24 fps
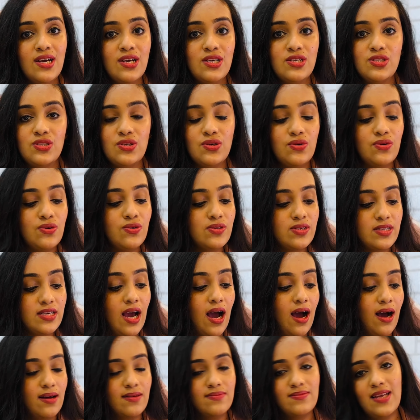So, so
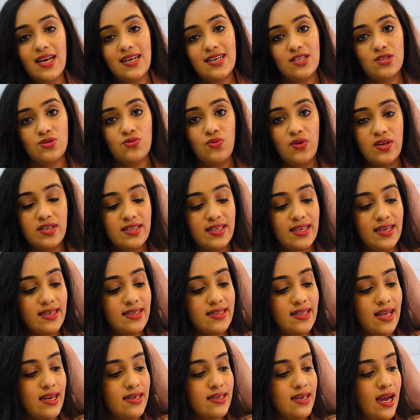yeah that is one thing
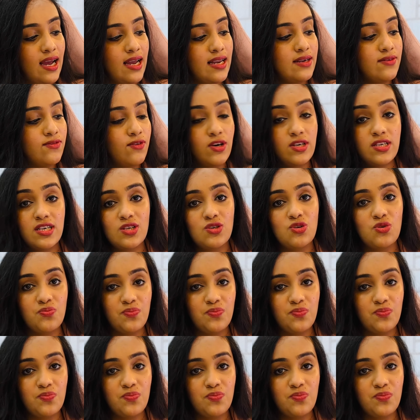that i wanted to